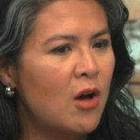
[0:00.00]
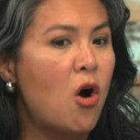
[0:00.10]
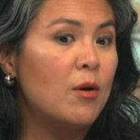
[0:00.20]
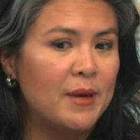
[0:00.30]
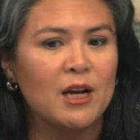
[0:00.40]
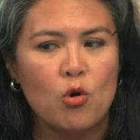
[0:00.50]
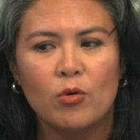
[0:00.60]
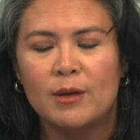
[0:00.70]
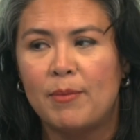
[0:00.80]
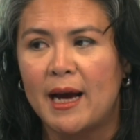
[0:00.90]
are being
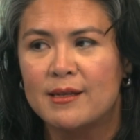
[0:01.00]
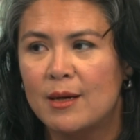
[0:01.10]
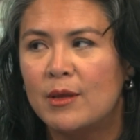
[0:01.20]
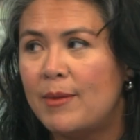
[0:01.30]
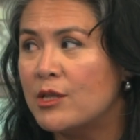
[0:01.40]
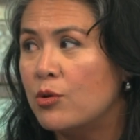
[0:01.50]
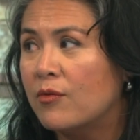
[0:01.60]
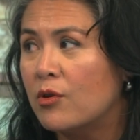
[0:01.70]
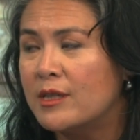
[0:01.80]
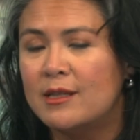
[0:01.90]
courted by some of the best
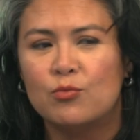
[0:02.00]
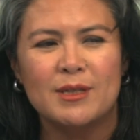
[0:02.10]
universities,